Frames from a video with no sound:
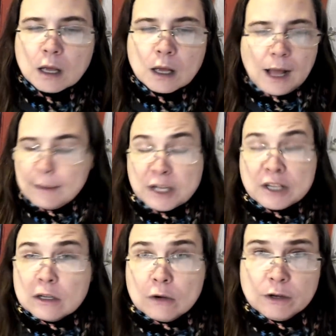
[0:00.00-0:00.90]
I'm not
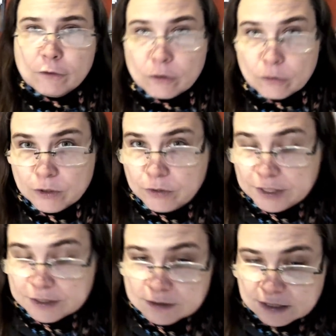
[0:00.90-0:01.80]
going to go any further with
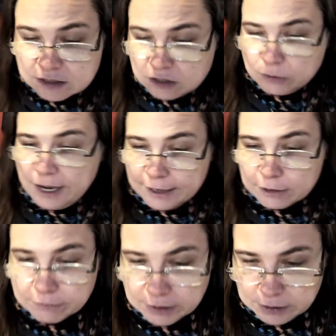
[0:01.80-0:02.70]
this. It's too
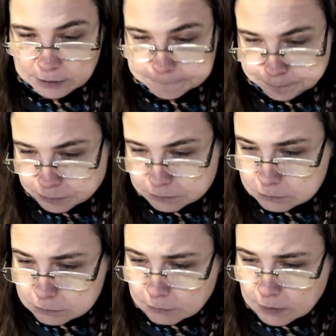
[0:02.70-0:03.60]
aggravating.
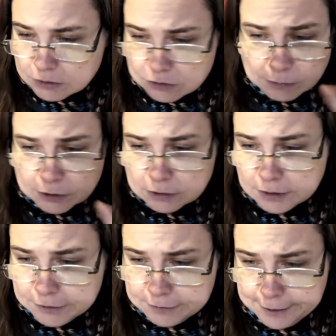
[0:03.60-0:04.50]
So I'm going to
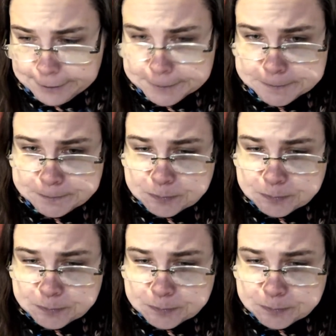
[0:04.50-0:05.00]
leave it there.